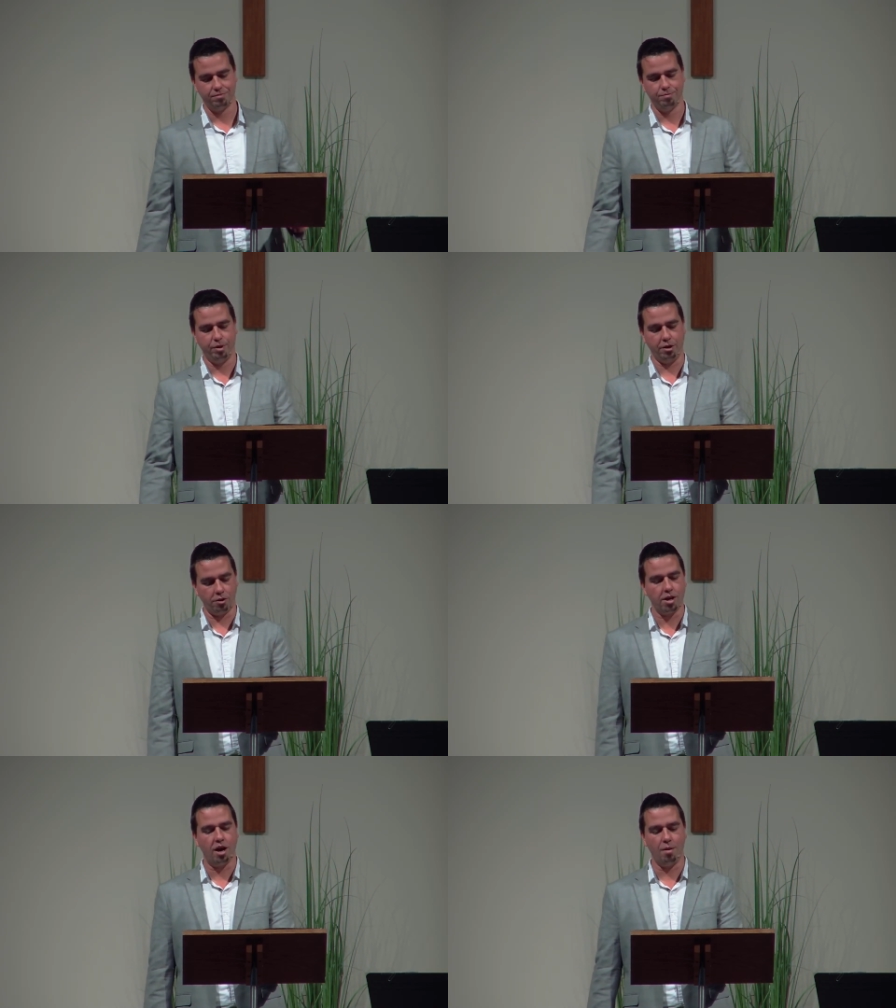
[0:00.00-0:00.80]
But it'll
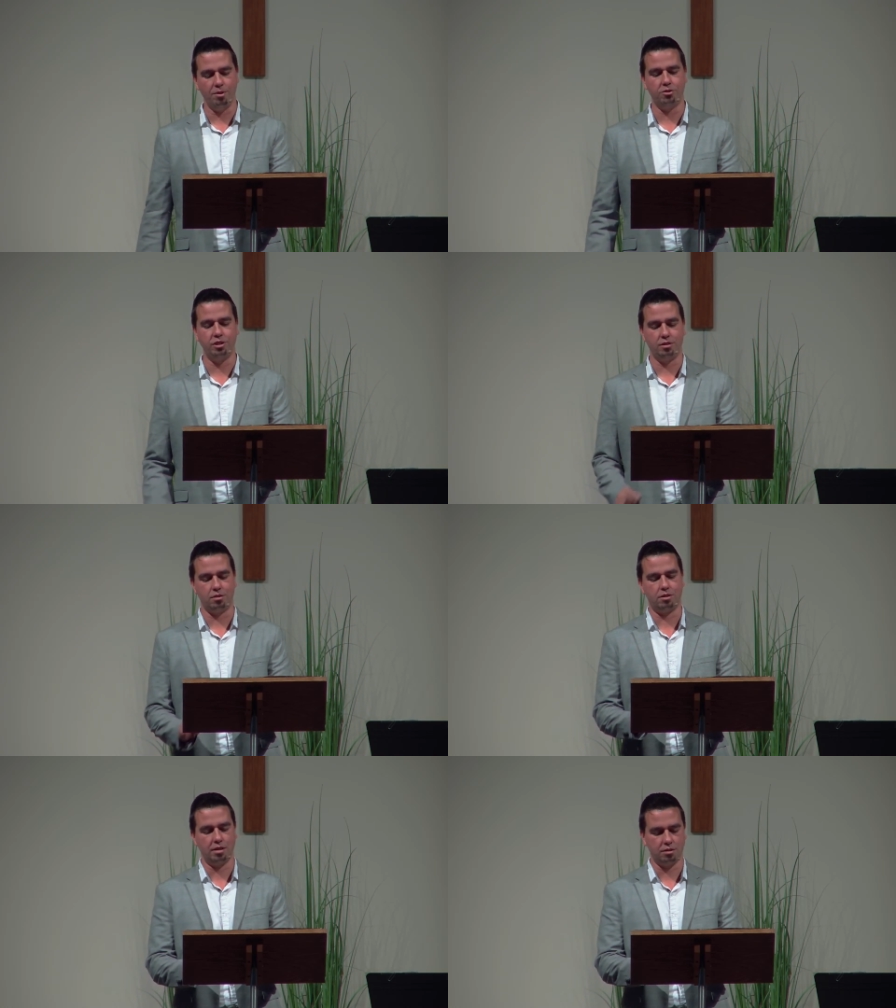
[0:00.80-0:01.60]
come, as Jesus
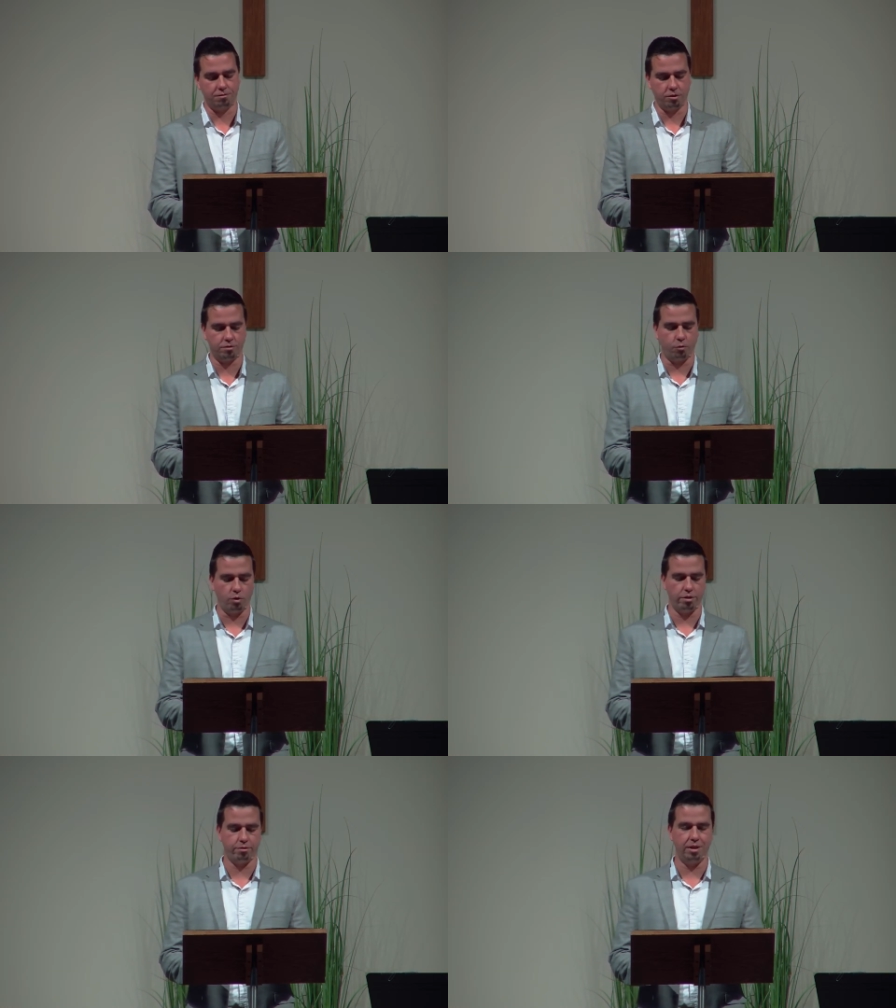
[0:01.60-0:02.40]
says in verse
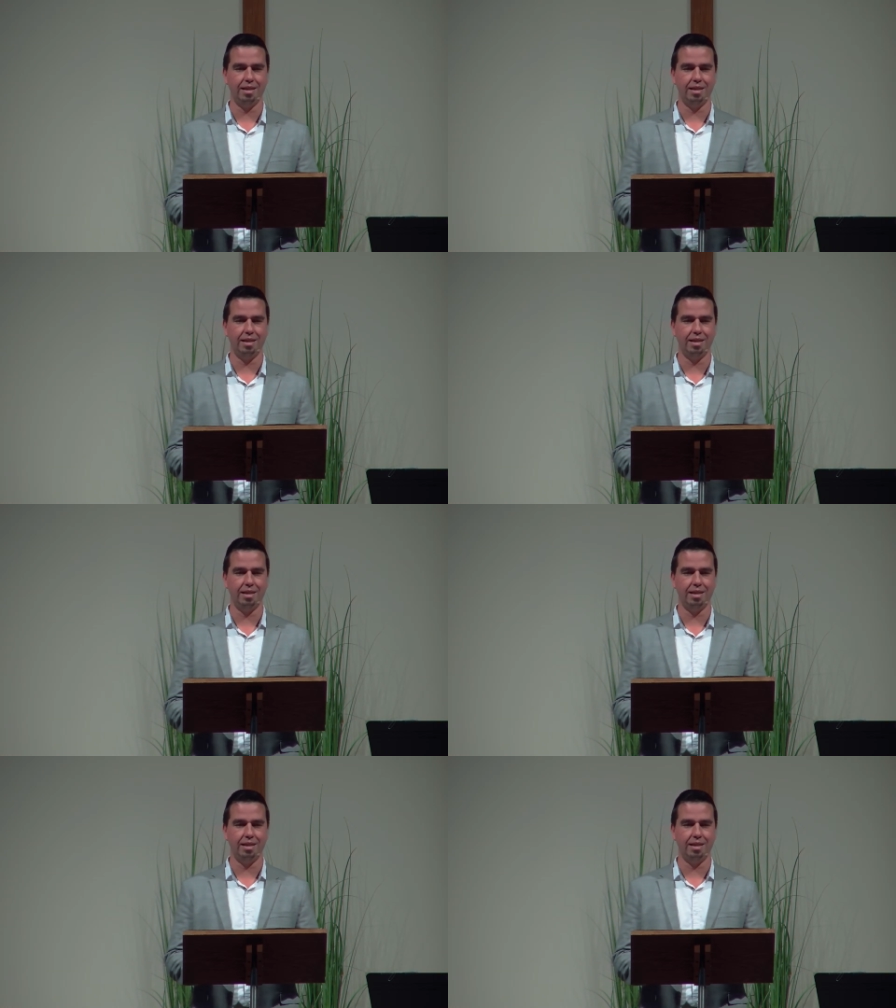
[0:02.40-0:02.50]
43,